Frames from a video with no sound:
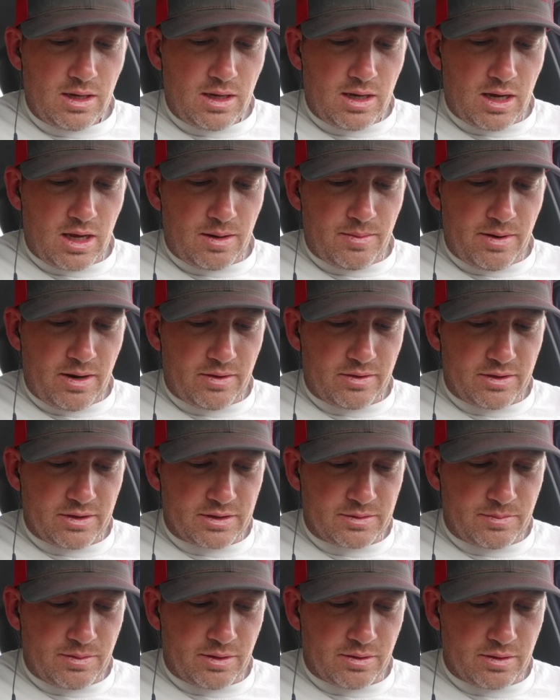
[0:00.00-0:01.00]
at about
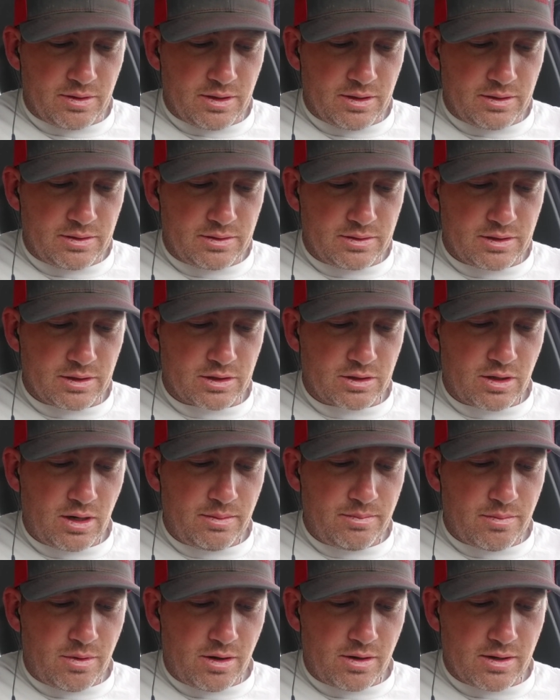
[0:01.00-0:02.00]
this period,
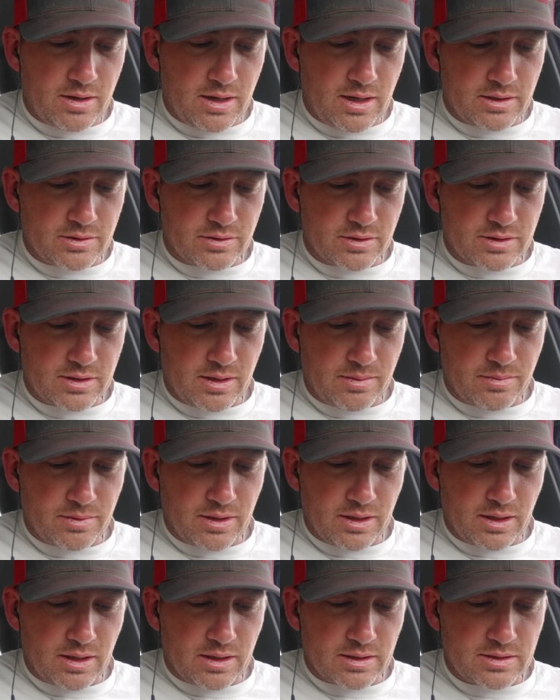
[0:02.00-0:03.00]
described Martin as
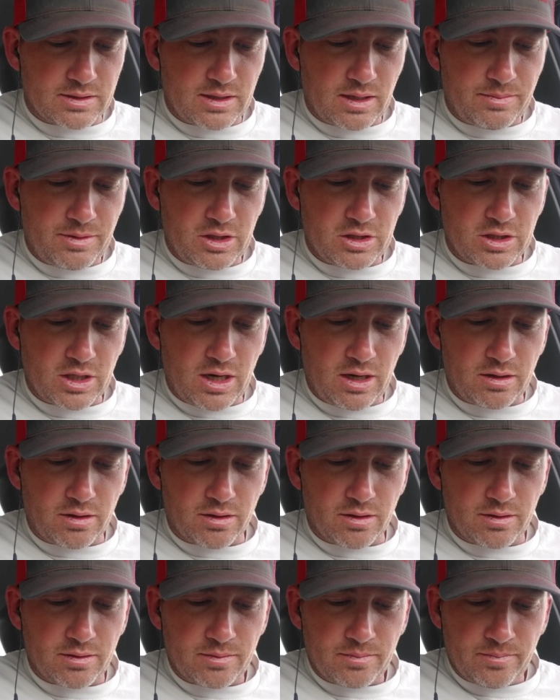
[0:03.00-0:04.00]
resembling a stubby
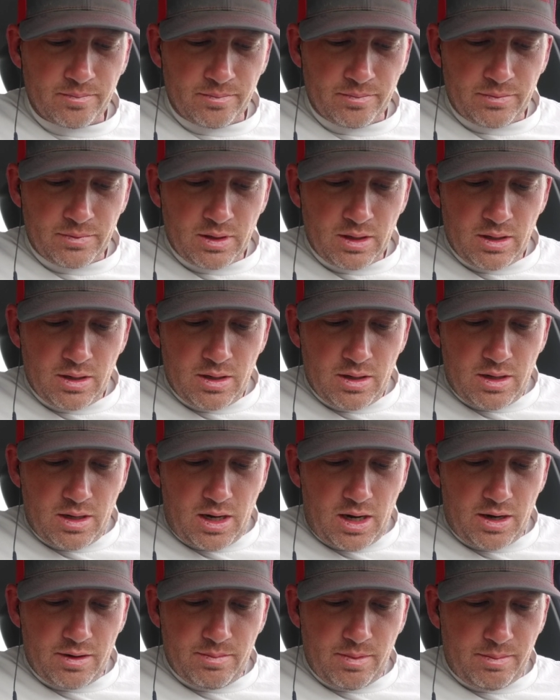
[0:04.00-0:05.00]
Jagger.
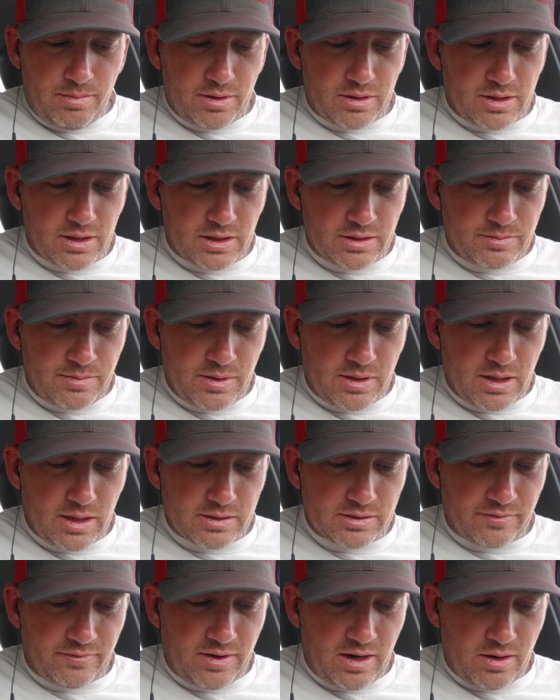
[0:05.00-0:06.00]
I remembered this
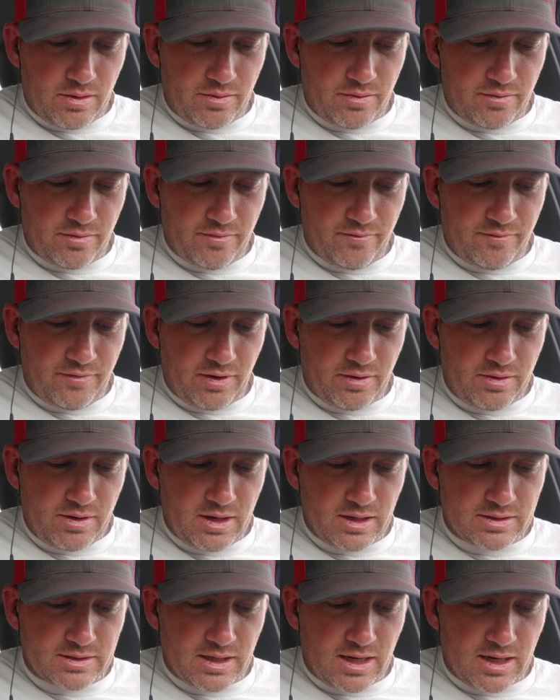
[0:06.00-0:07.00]
because of how very
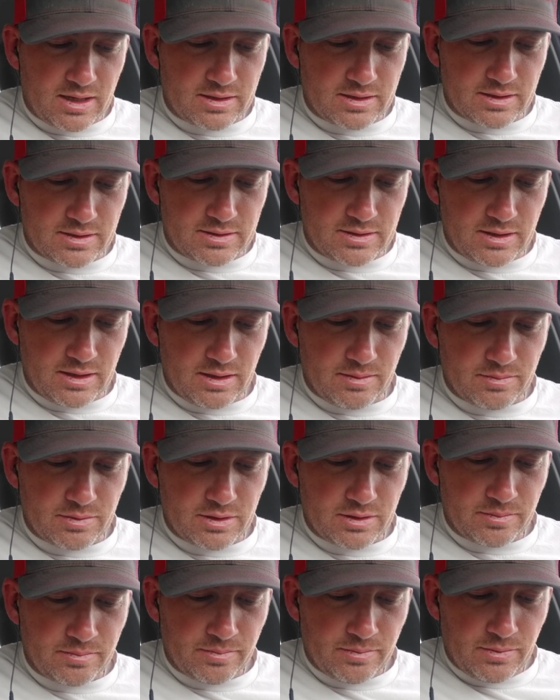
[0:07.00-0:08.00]
exact it
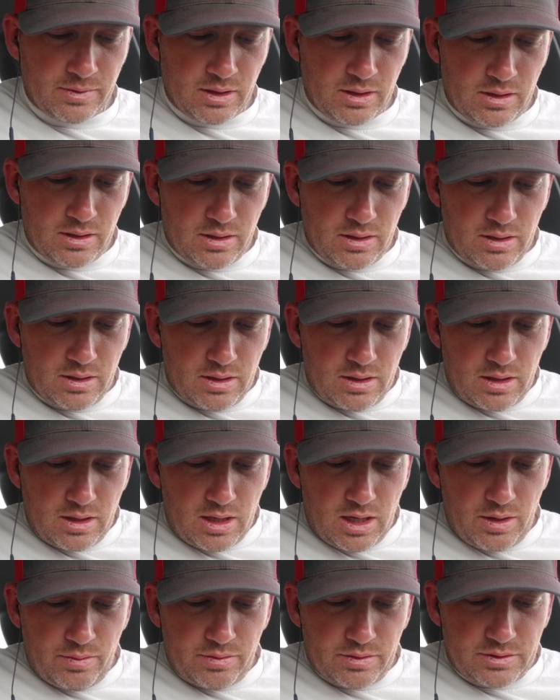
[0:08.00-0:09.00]
seemed.
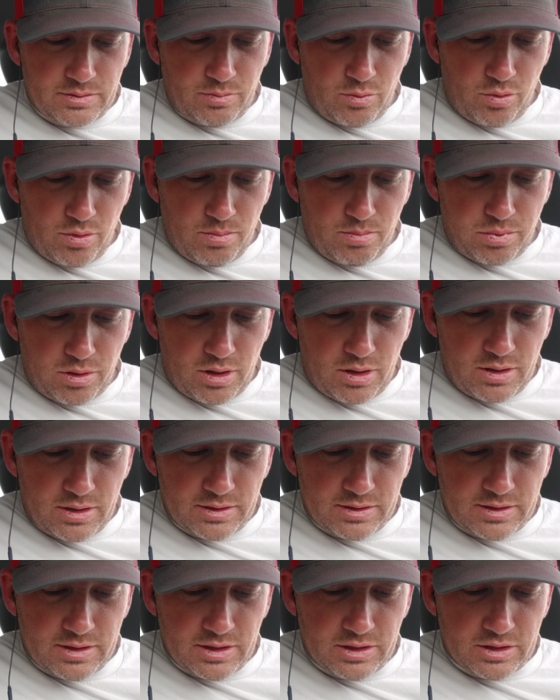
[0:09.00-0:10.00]
He was more
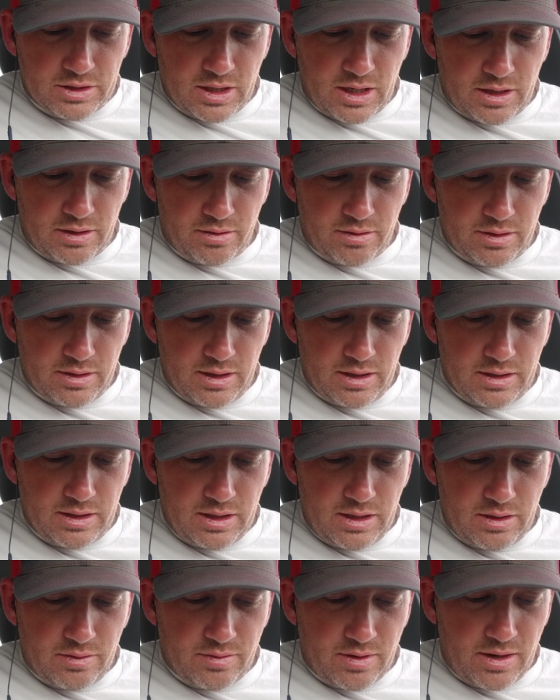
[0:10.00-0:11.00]
blond than Jagger, and
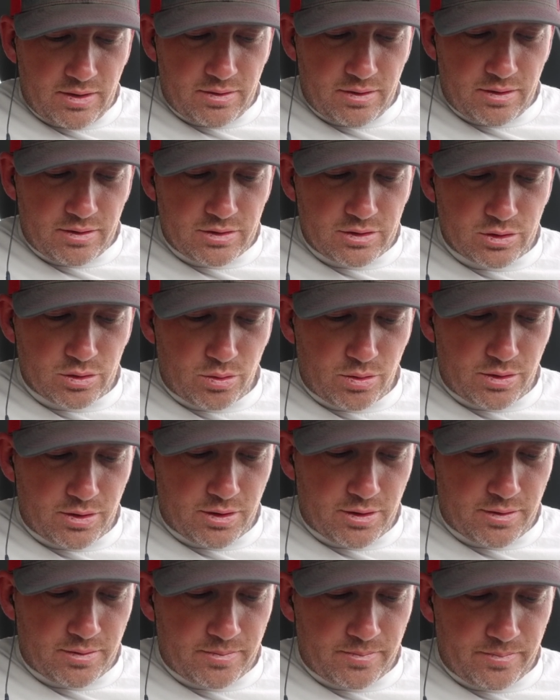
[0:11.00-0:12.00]
indeed rather
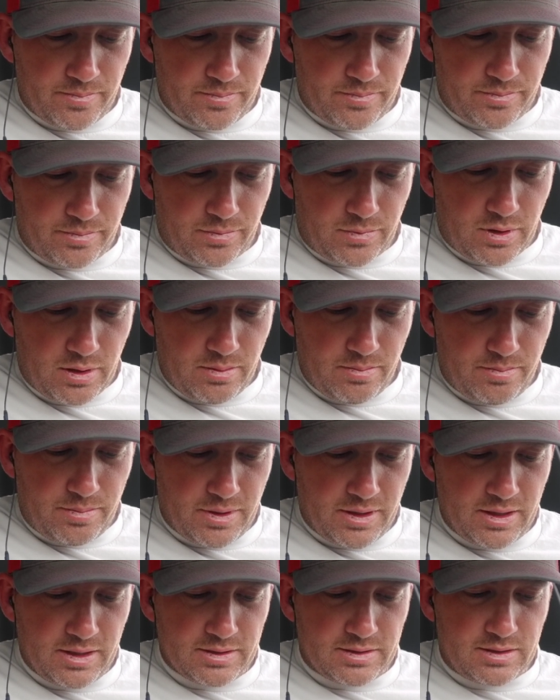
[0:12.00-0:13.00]
shorter,
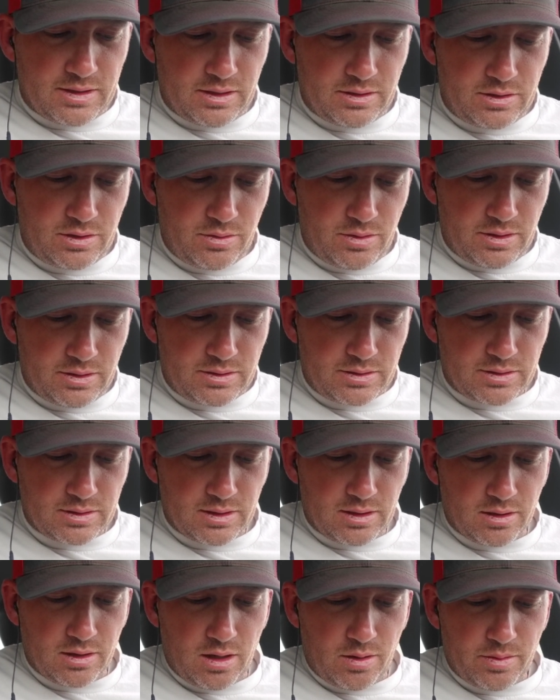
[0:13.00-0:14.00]
but his sensuous
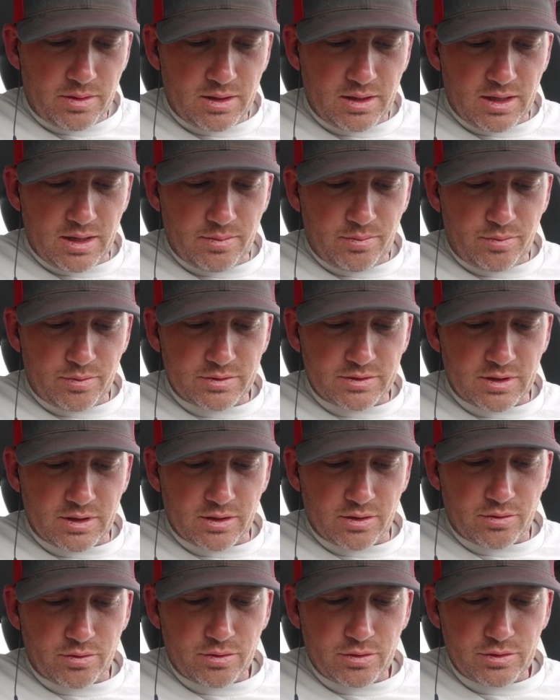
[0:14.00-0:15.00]
lower lip was a
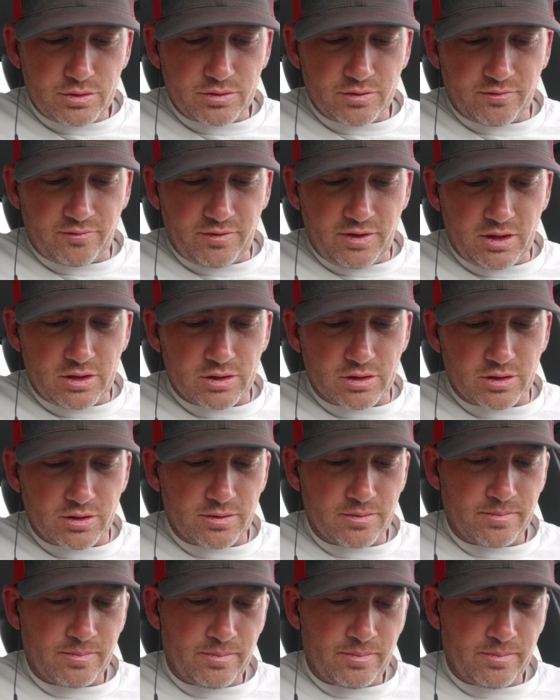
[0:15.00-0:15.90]
crucial feature.